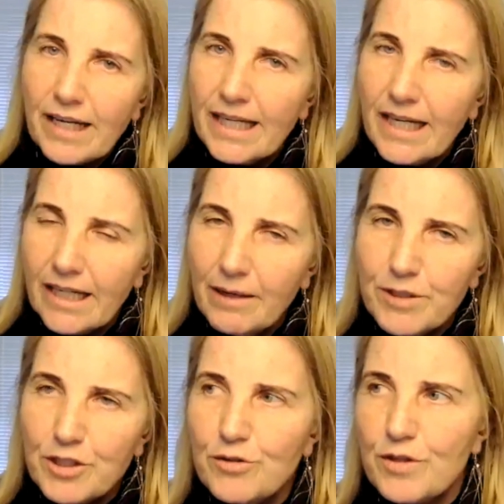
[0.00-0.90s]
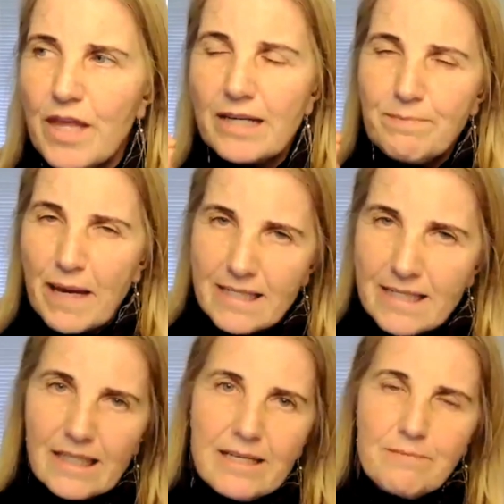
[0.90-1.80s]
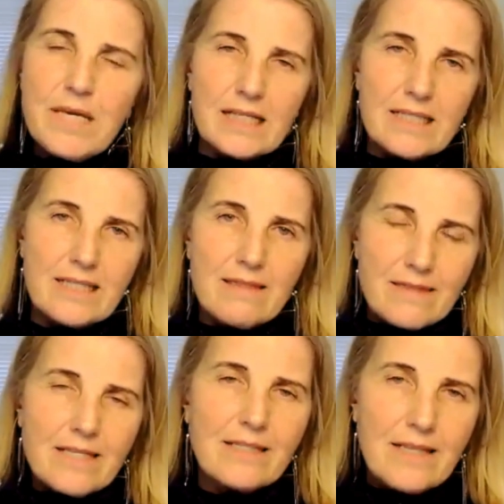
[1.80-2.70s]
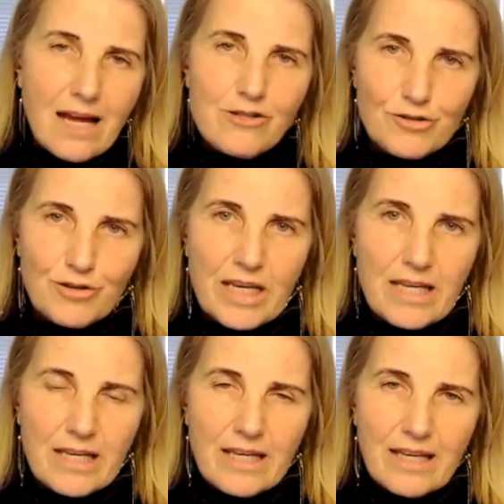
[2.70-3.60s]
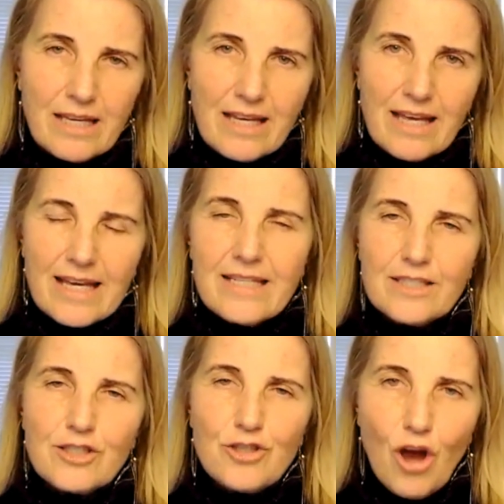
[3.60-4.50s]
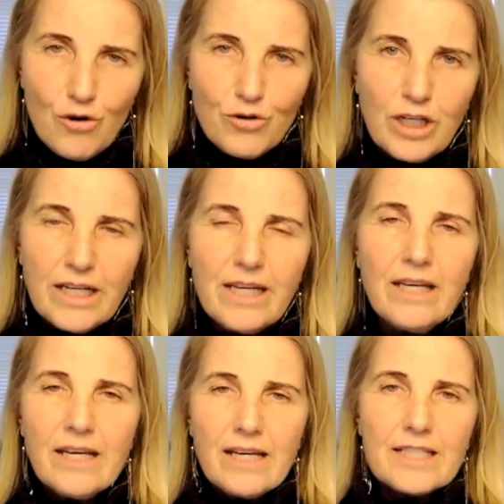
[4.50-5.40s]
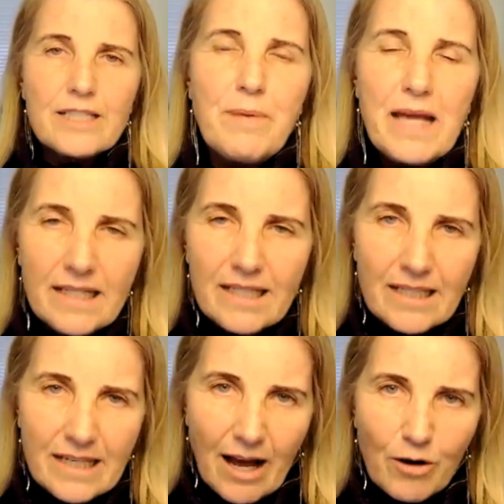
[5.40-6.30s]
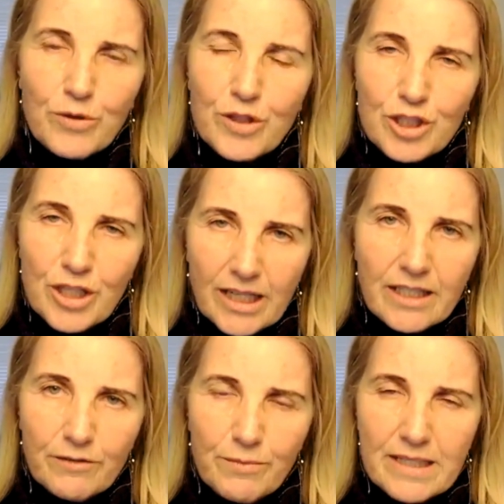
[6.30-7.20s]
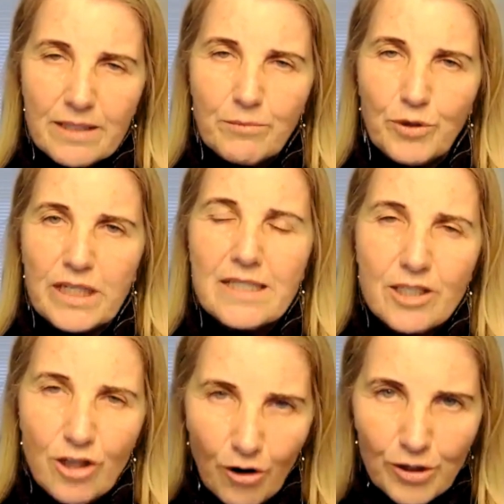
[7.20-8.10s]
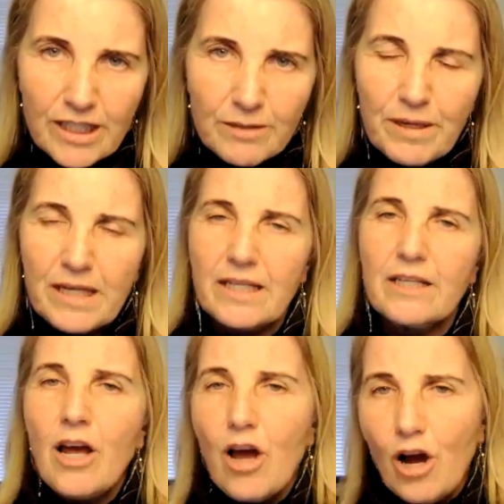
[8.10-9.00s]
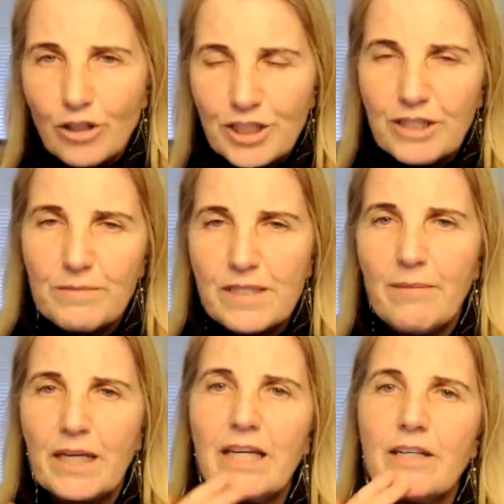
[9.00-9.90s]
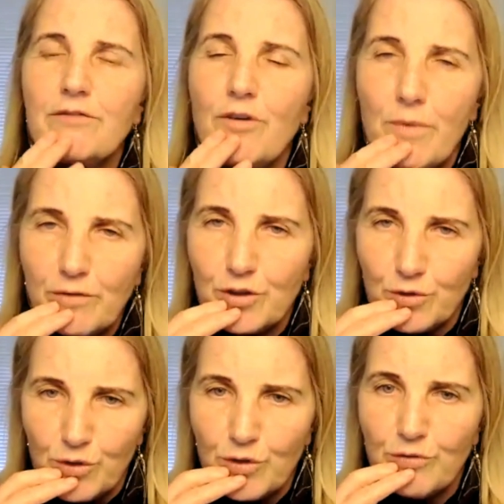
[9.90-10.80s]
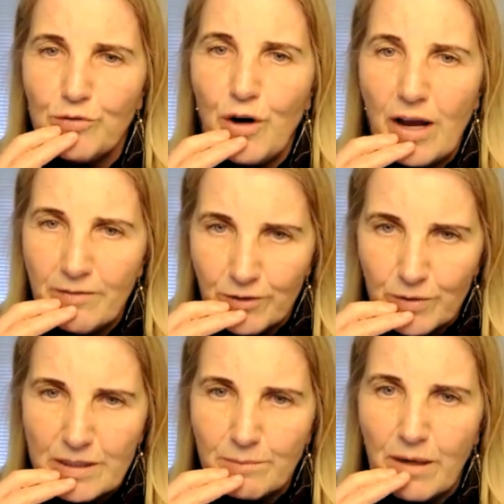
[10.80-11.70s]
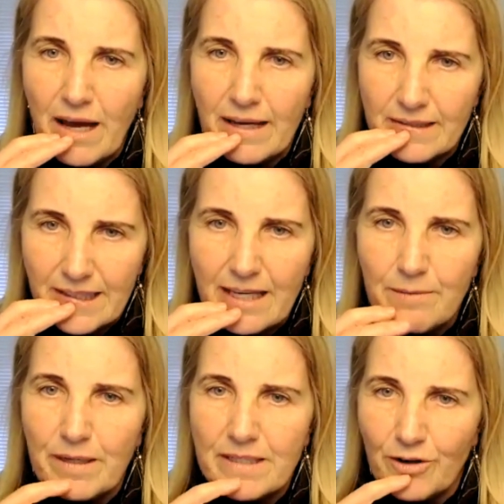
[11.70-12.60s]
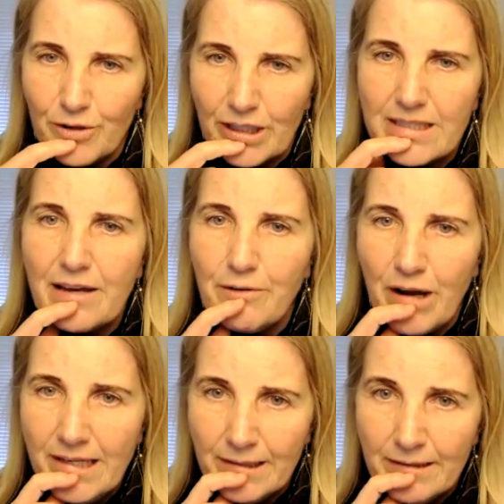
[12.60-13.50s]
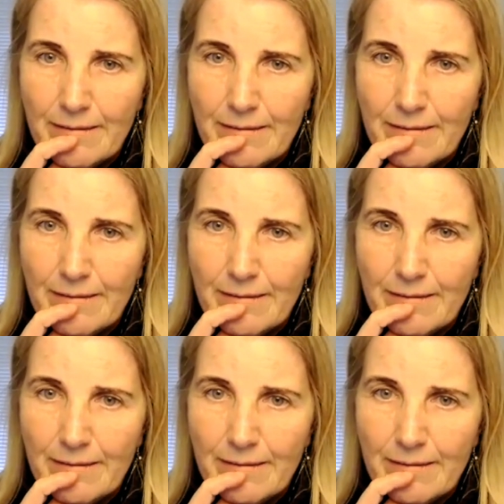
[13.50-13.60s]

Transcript: can I come to you? That basically means that this country is totally dependent now, with the shutting of Marsden Point, it's totally dependent on ships coming in from offshore for our fuel supply to keep us going. Is that right?